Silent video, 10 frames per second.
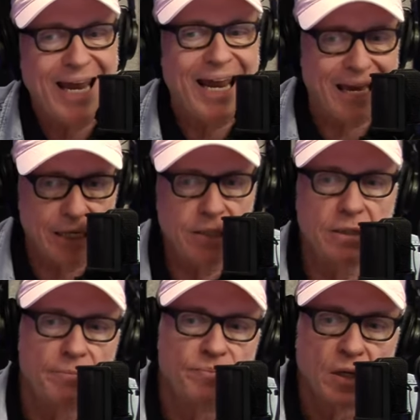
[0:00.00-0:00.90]

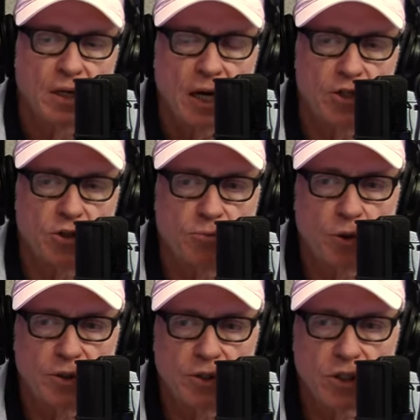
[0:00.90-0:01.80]
And I should
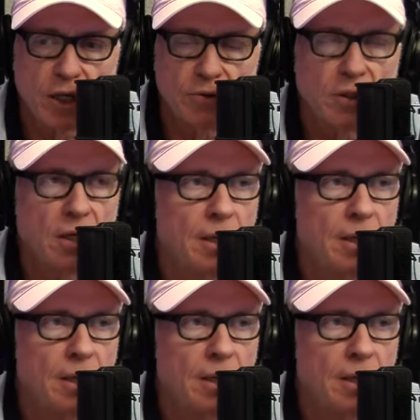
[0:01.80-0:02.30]
point this out.